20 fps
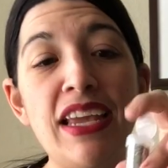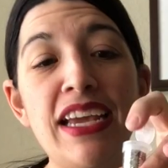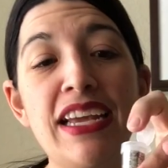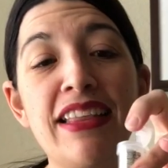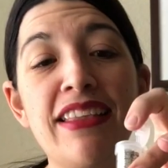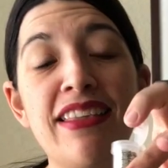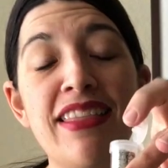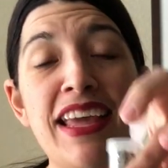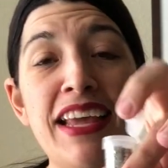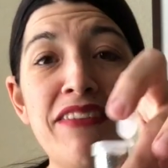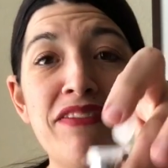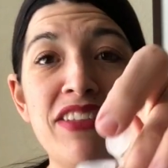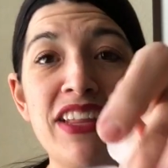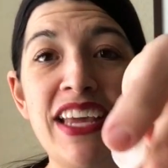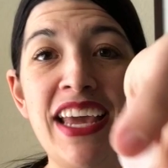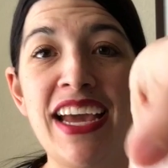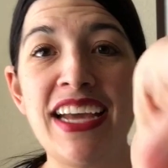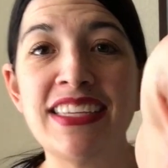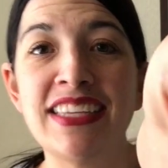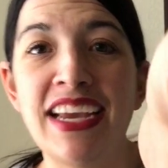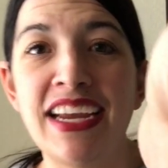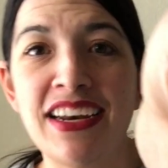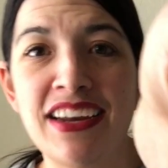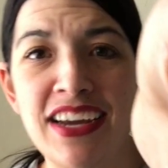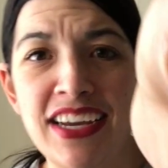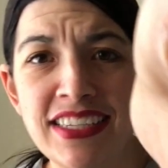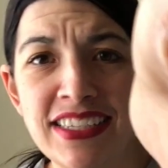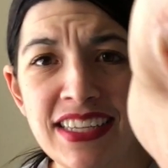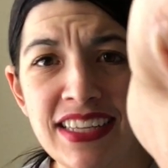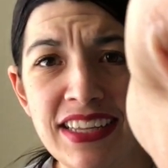It thankfully has a
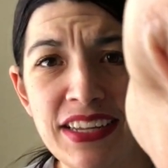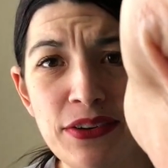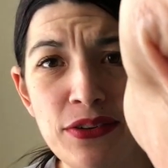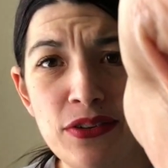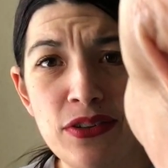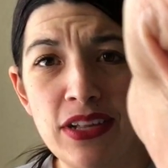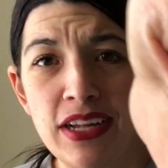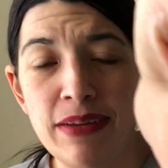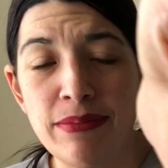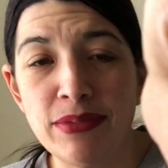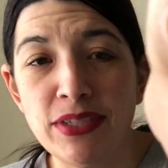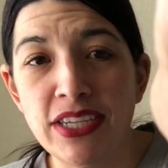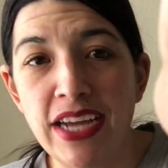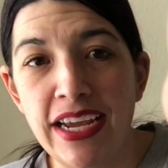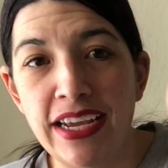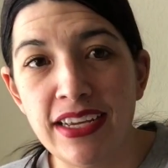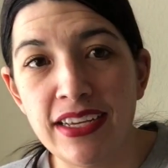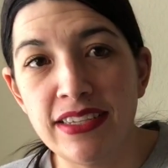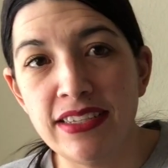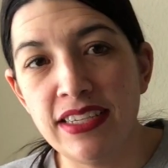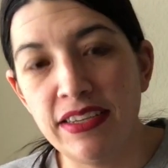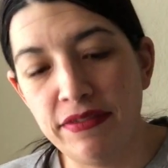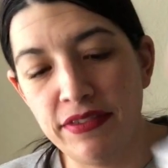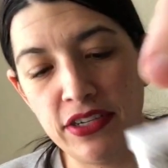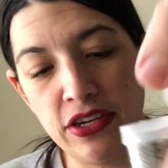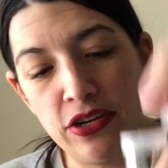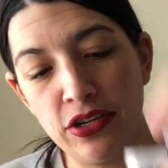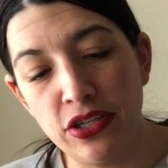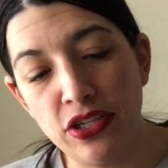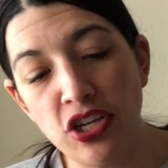nice little shaker
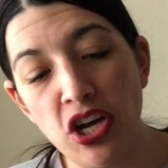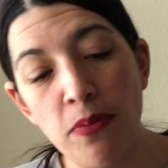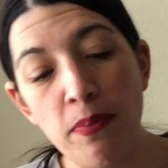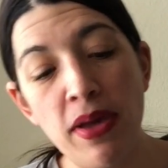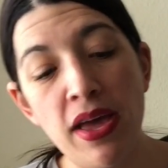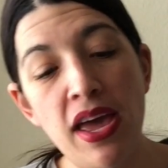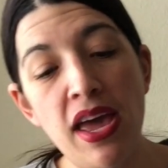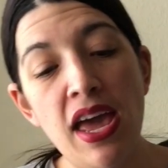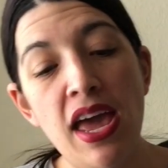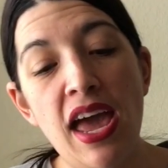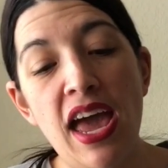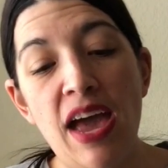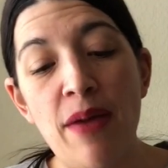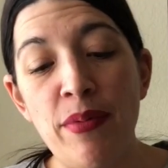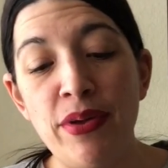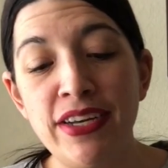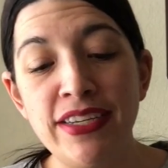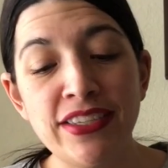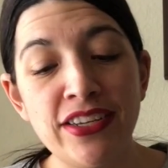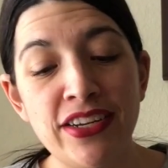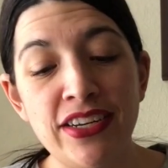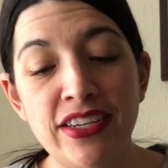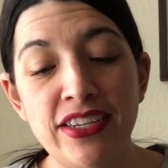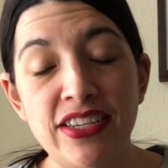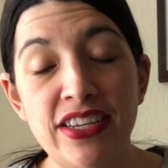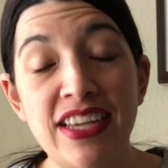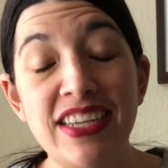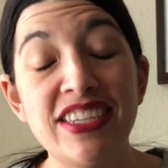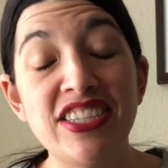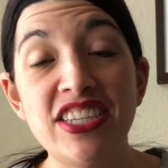sifter on top, and we're just going
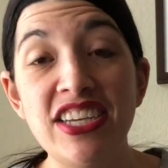to